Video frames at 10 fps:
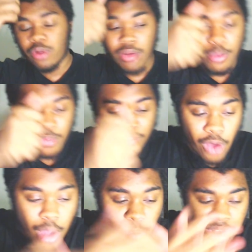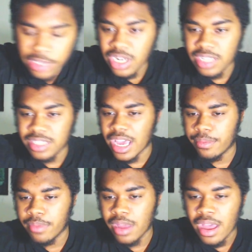before I went into this
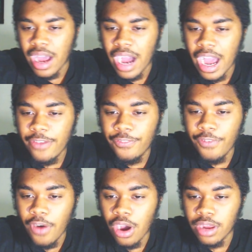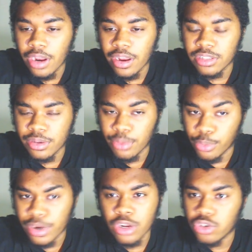game, I thought
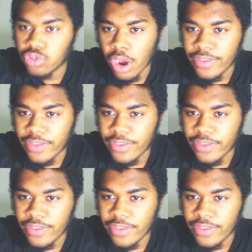we're gonna draw.